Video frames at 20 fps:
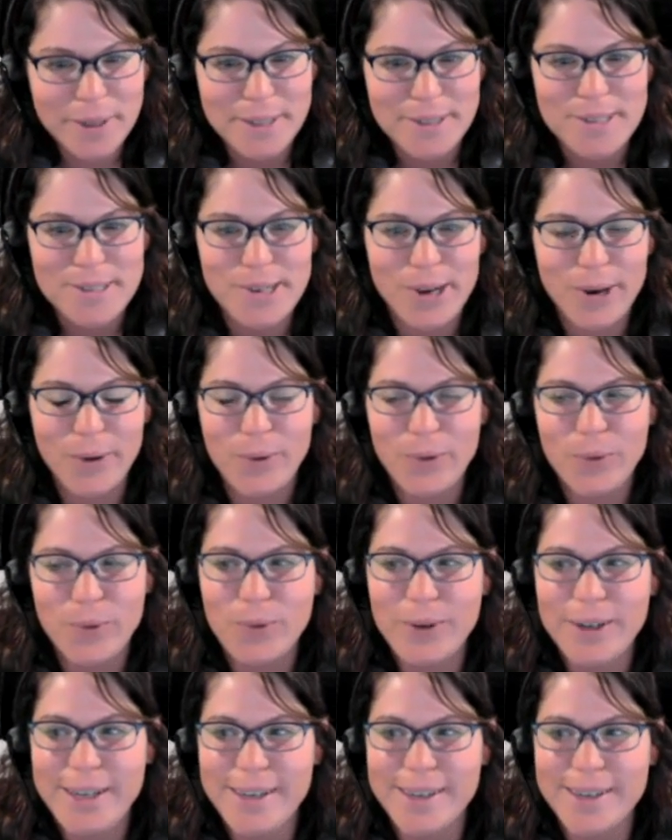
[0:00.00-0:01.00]
And so
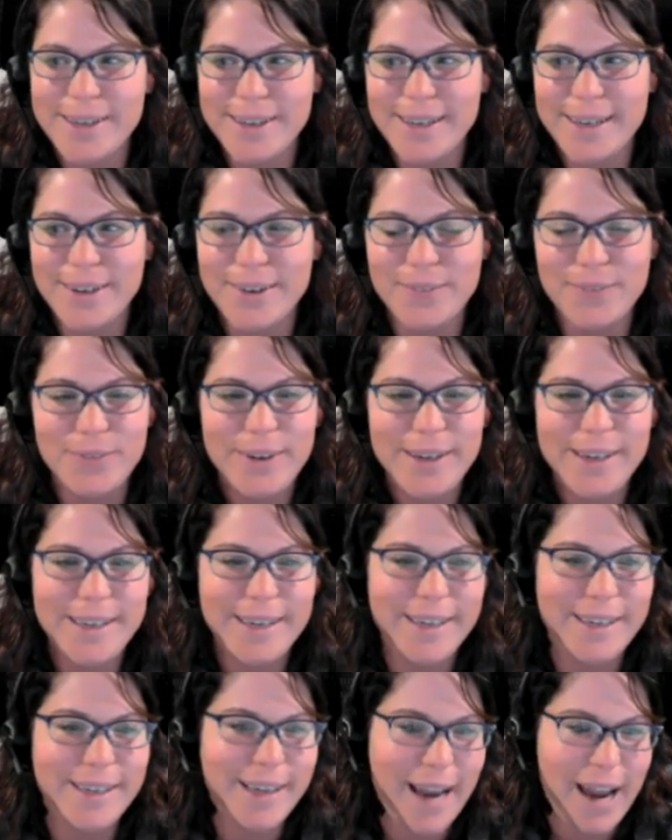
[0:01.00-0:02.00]
we
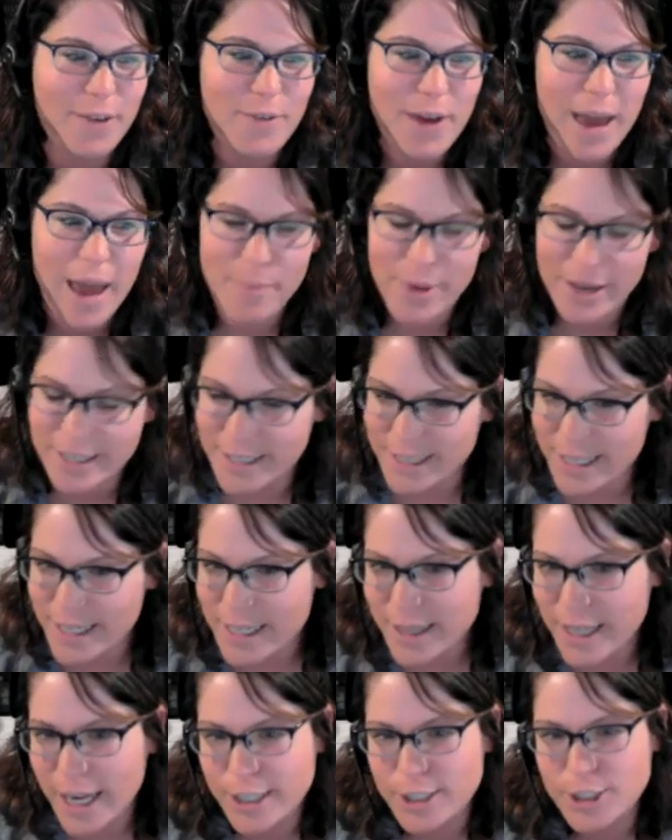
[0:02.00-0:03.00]
we have MNT
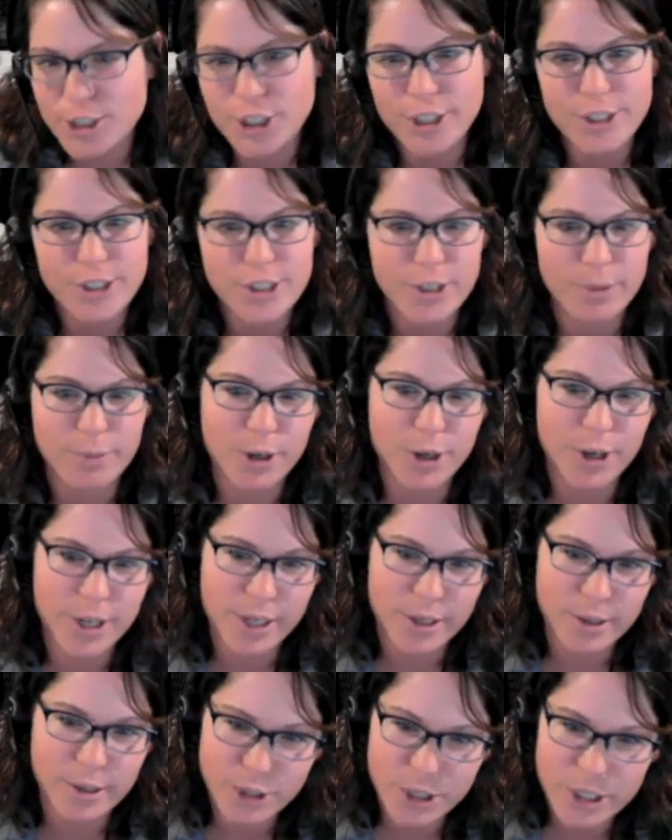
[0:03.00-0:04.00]
lectures, community
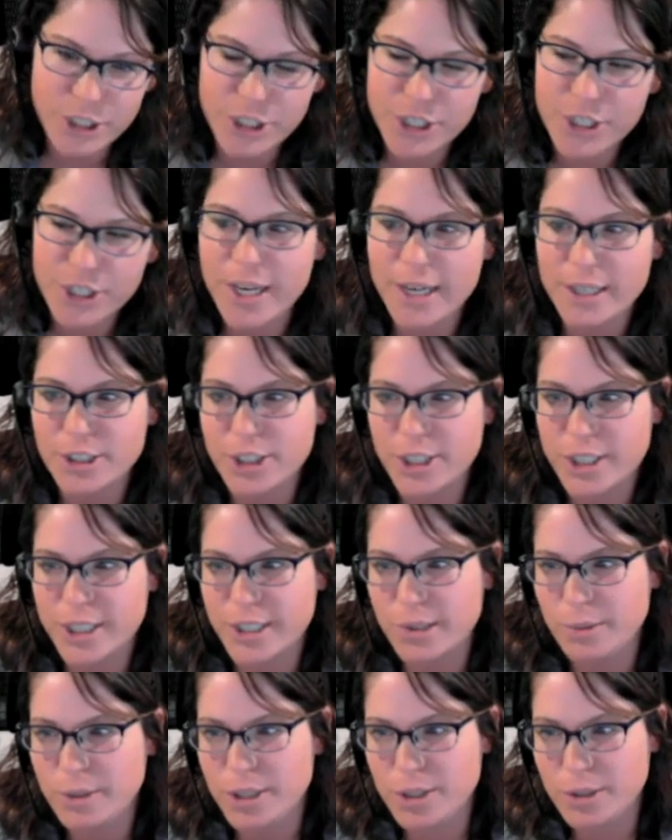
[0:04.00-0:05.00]
nutrition
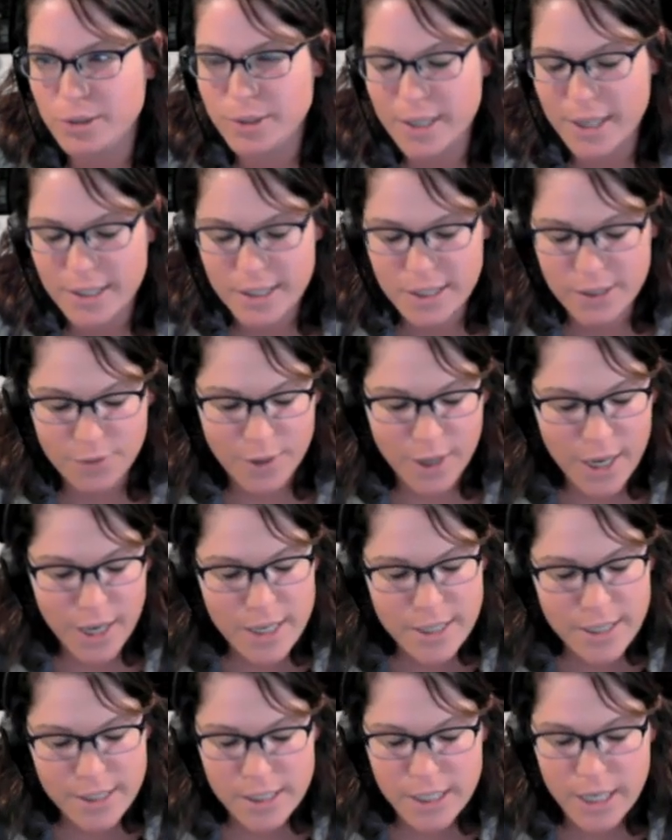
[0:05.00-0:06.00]
lectures. We do tons of
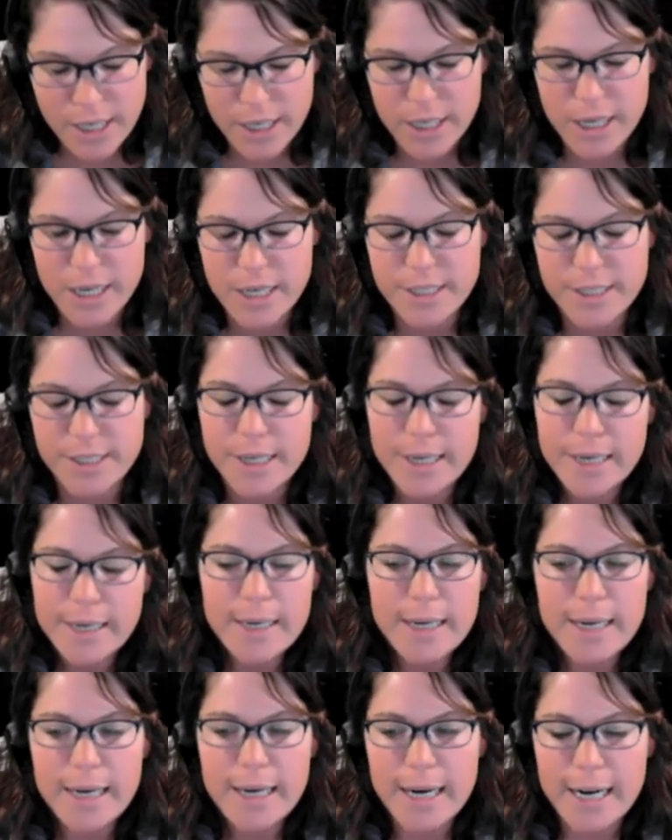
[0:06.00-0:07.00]
case studies,
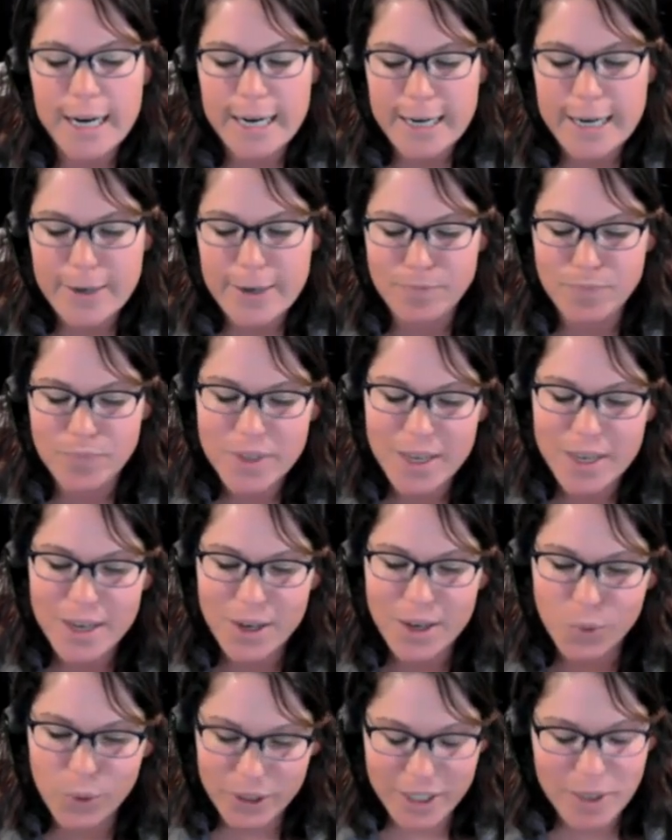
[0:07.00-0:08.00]
um,
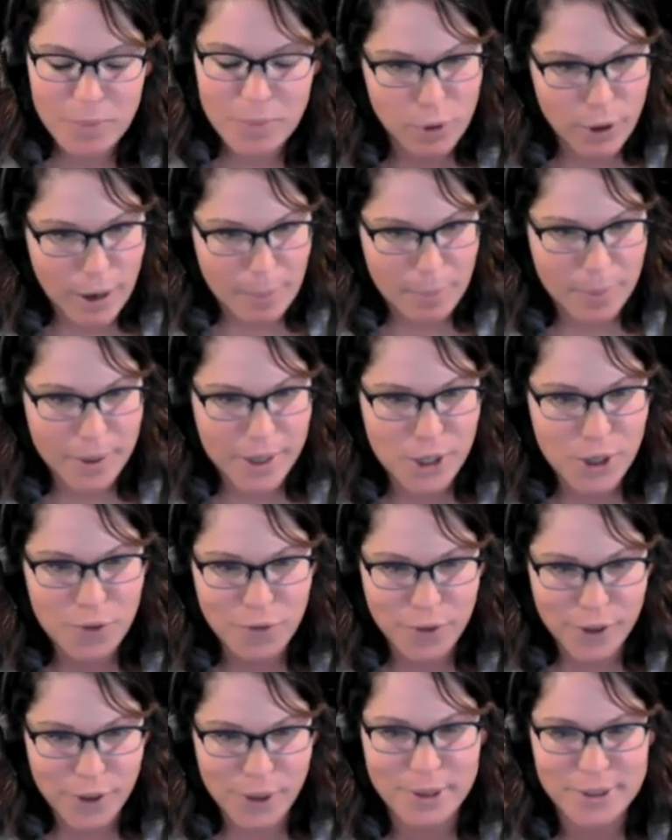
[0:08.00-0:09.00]
really prepping you
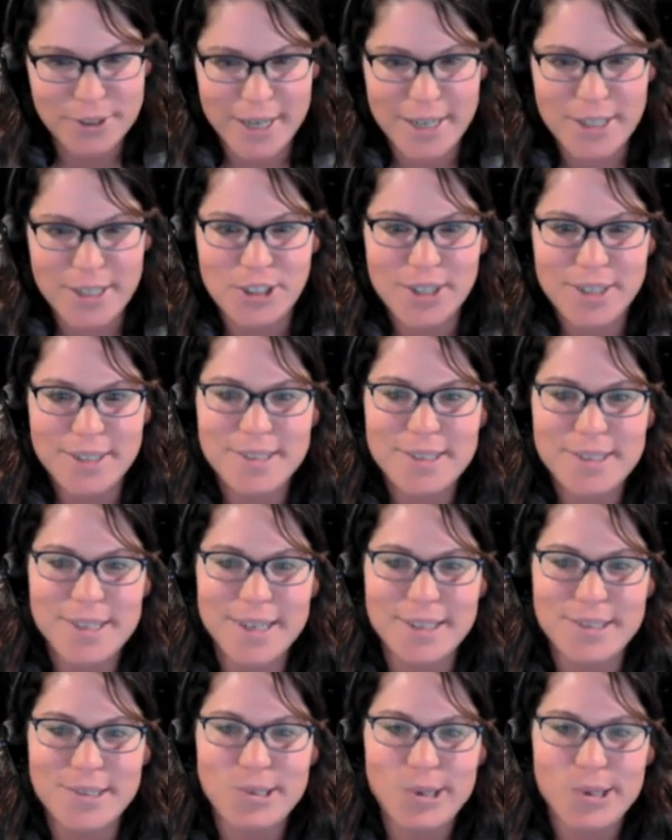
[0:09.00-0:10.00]
for your rotations.
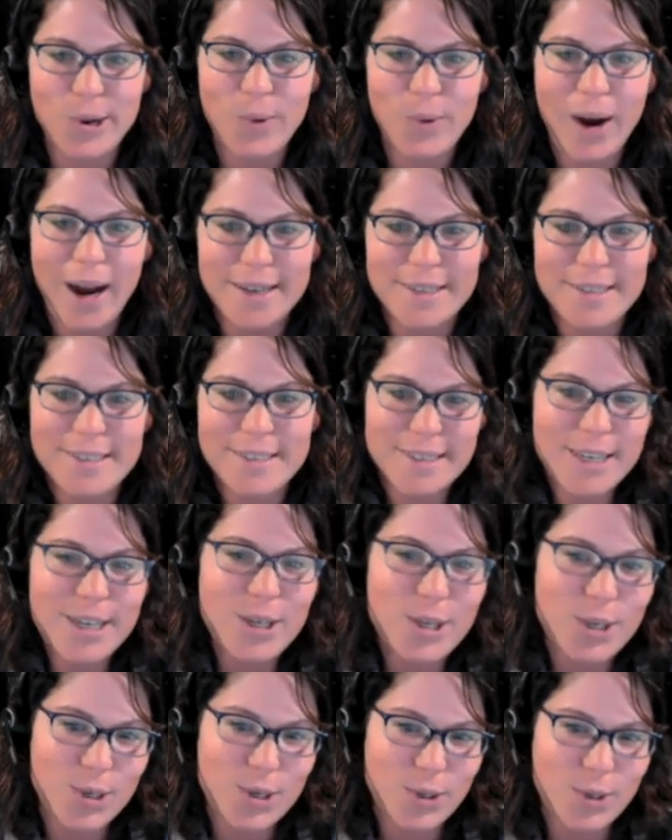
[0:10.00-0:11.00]
And so I see
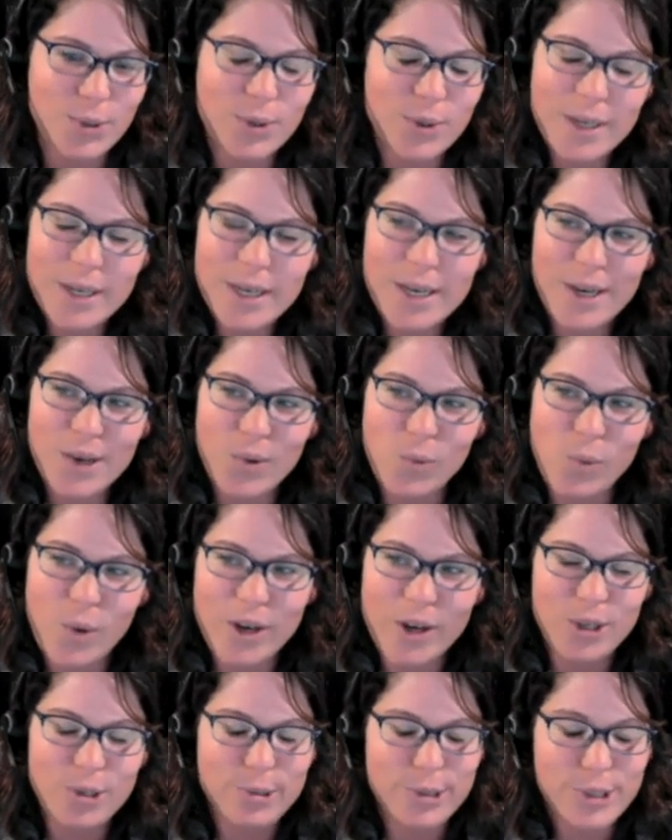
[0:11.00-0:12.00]
you
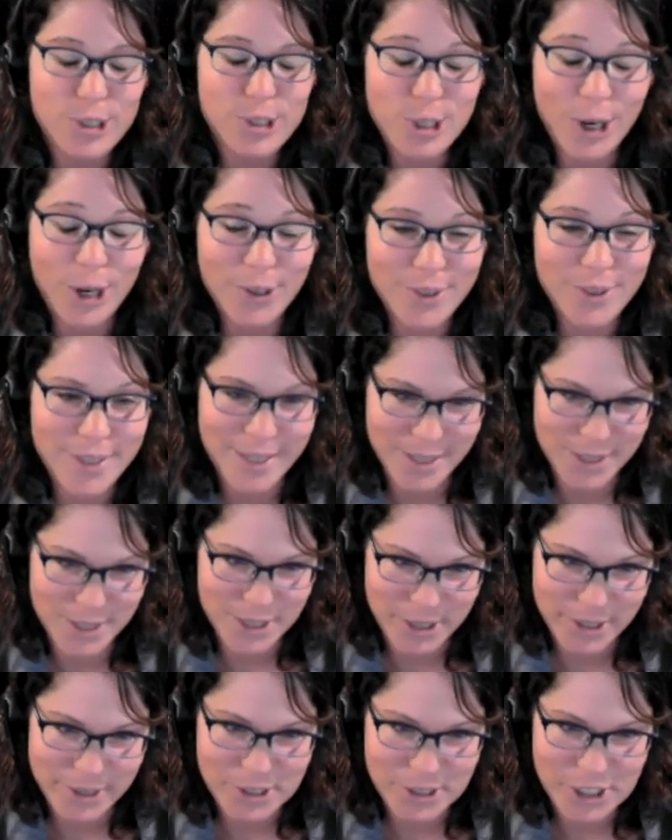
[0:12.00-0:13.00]
when you start the
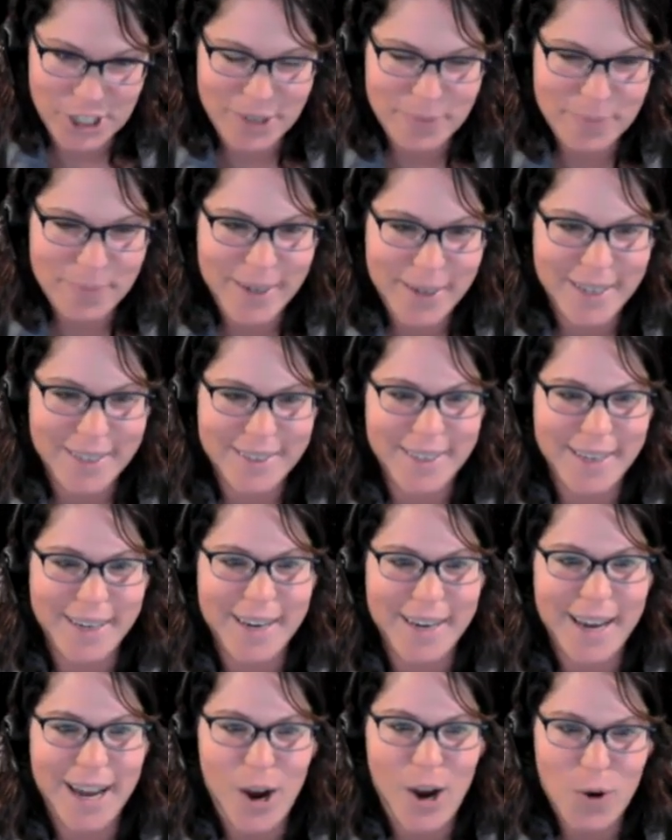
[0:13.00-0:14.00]
internship and
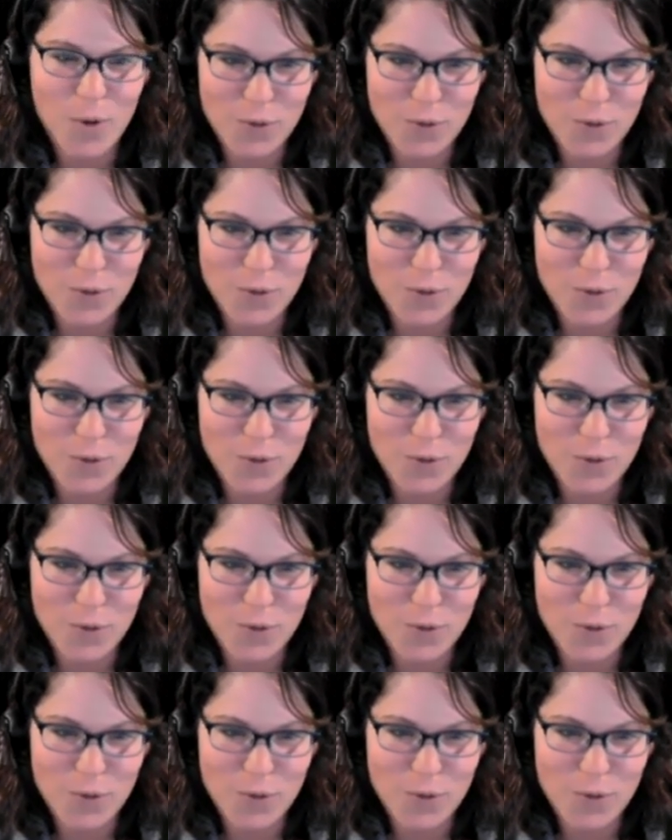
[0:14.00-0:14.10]
like how